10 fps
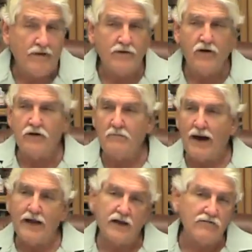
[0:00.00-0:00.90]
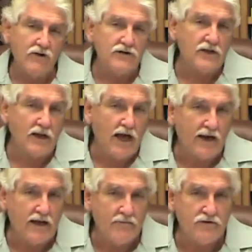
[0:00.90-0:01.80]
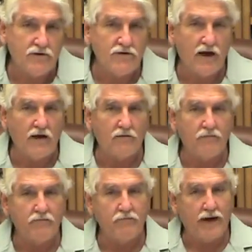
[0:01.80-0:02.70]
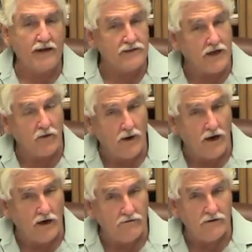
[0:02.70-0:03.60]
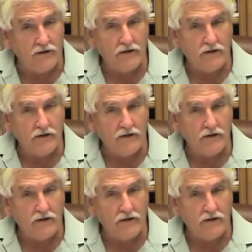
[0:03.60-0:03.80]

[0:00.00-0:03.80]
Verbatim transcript: You know, the body converts a lot of chemistry that man is unaware of.